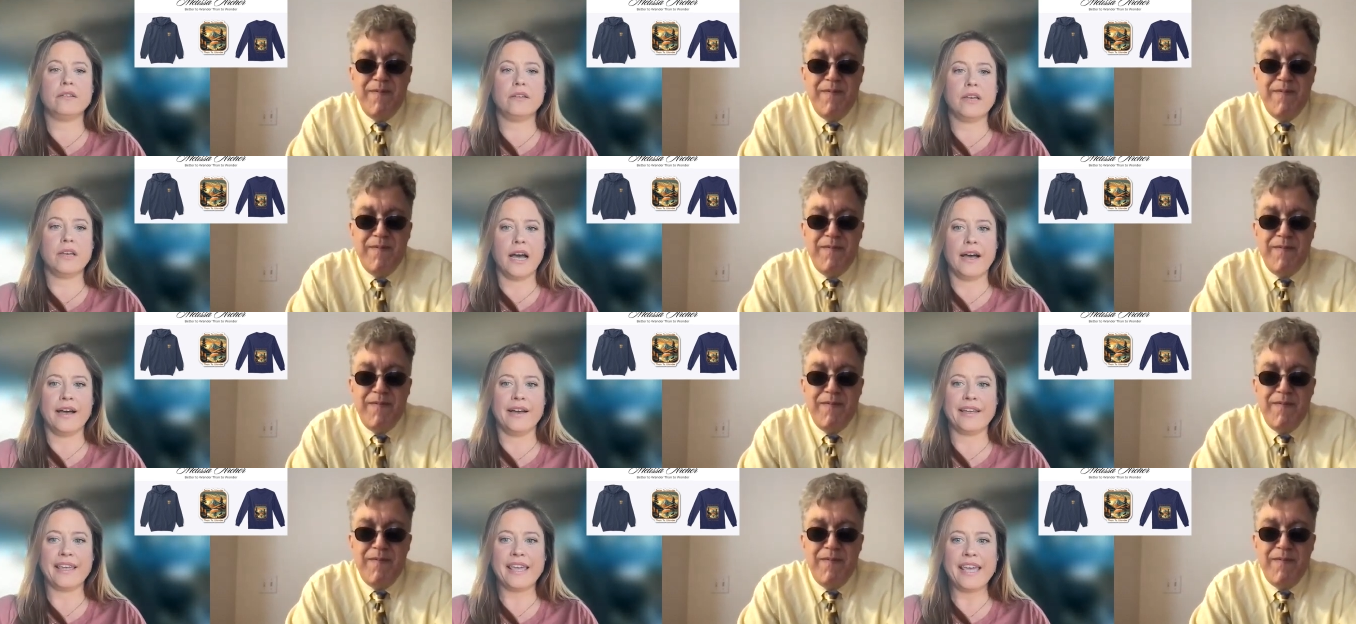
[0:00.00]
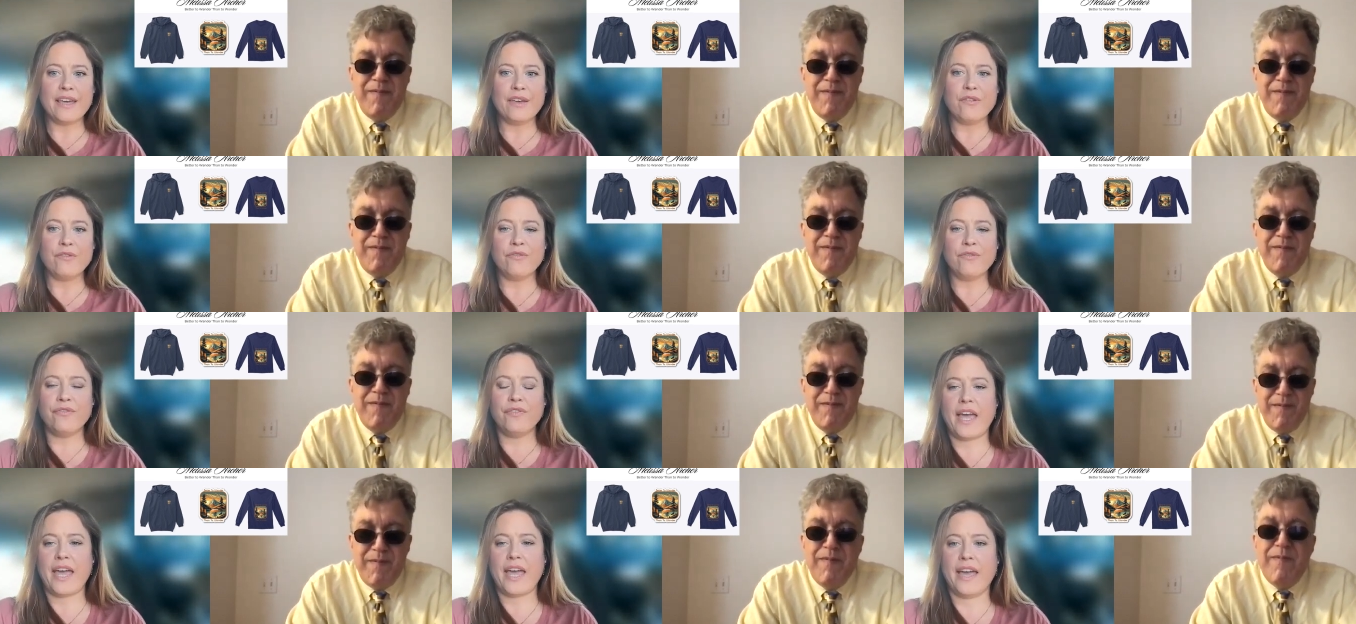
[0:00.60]
Speaker 1: uh,
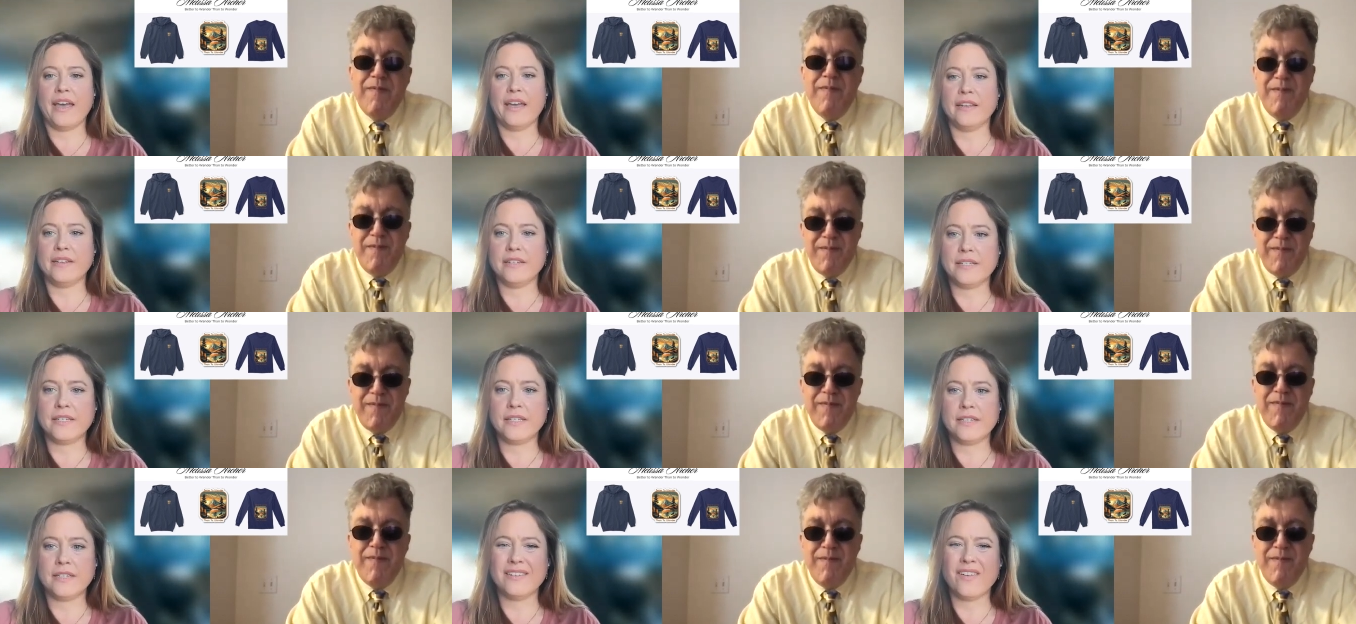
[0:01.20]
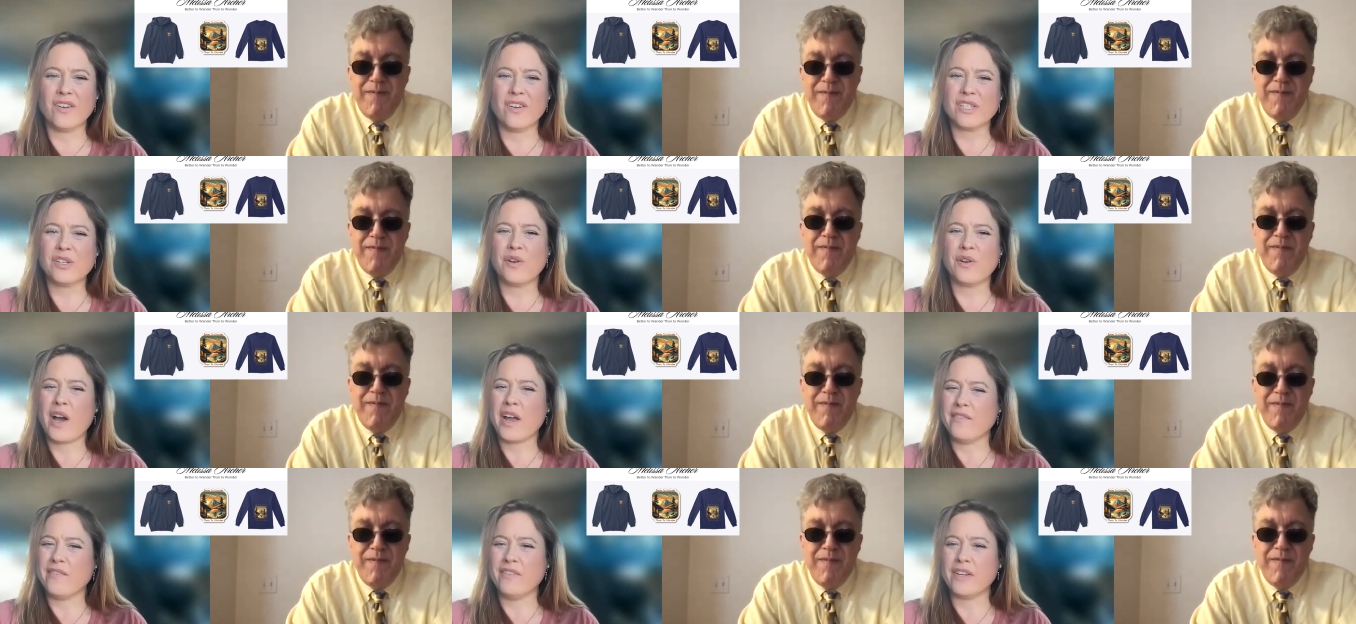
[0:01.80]
give and also
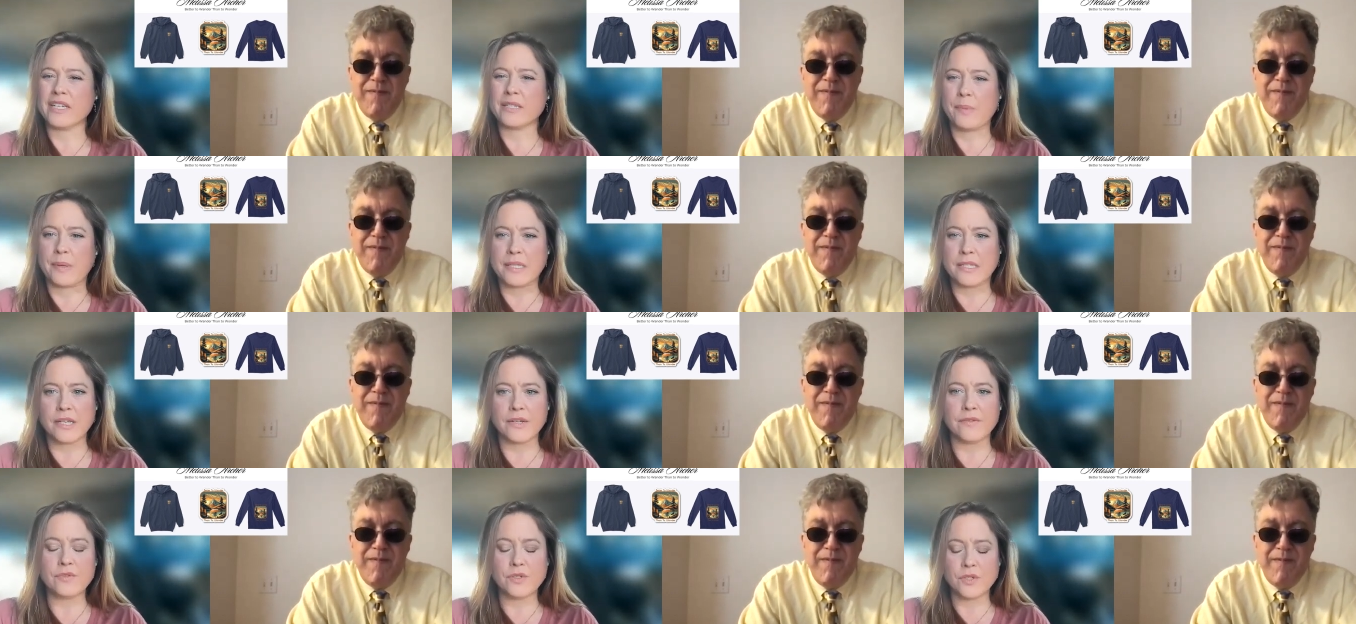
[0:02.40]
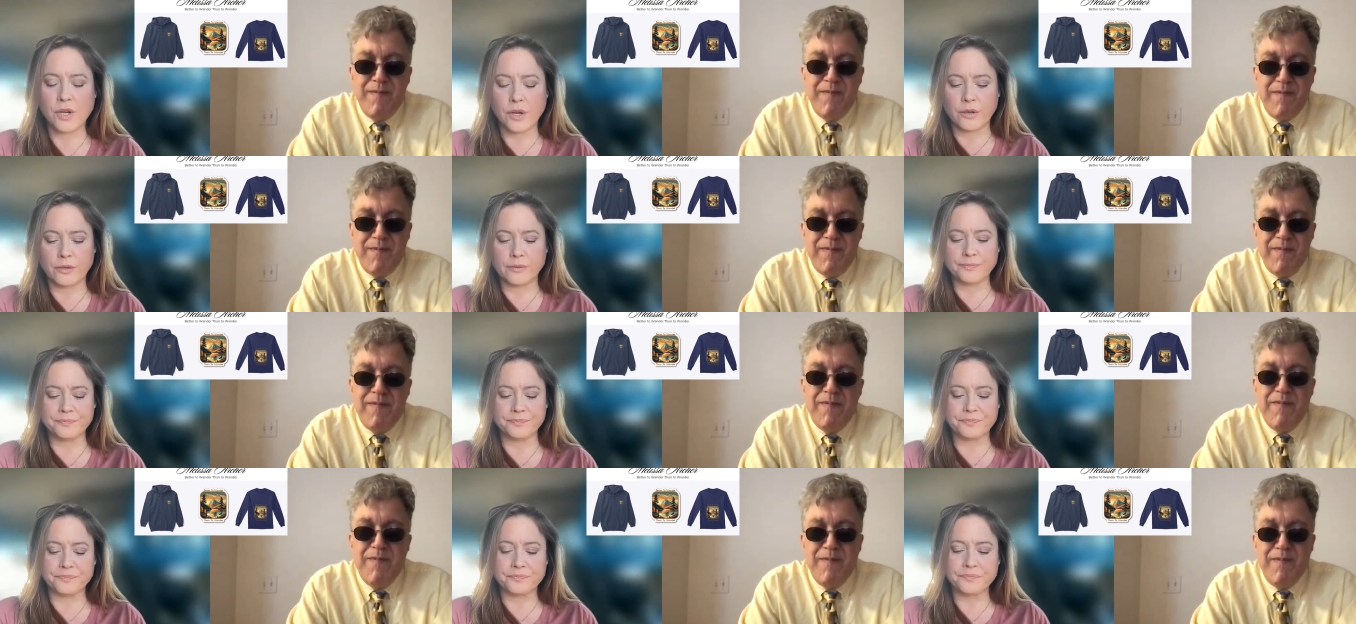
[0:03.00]
kind of expensive. So,
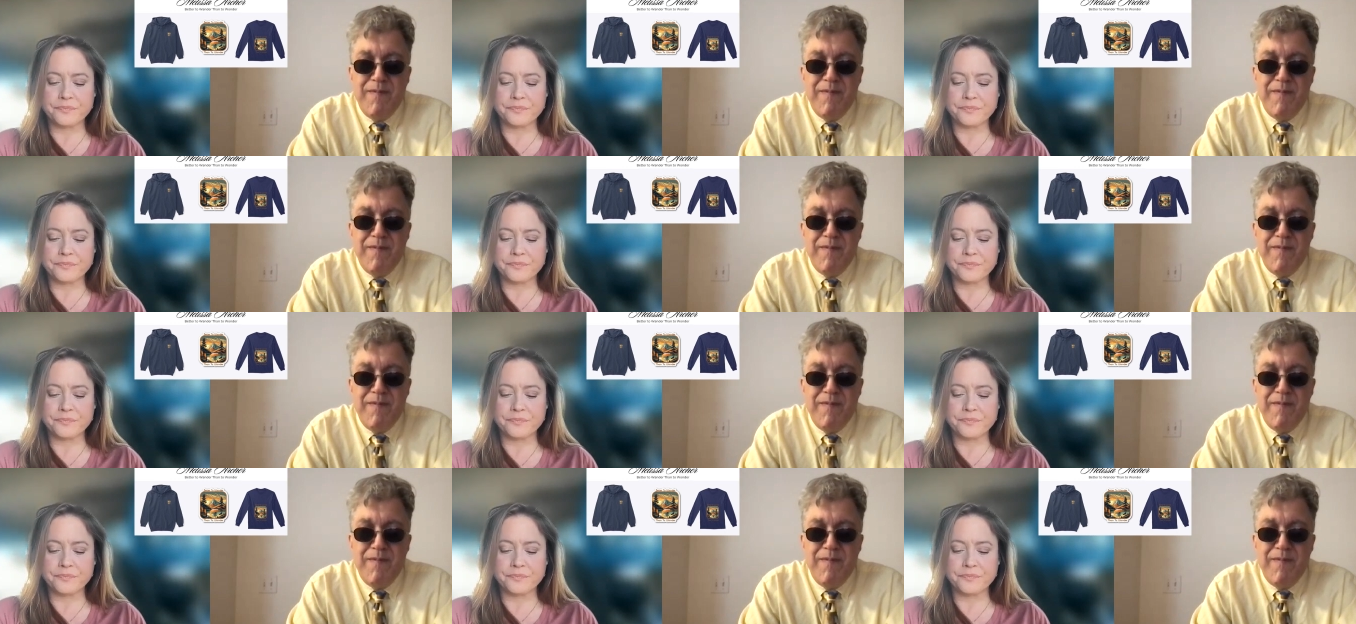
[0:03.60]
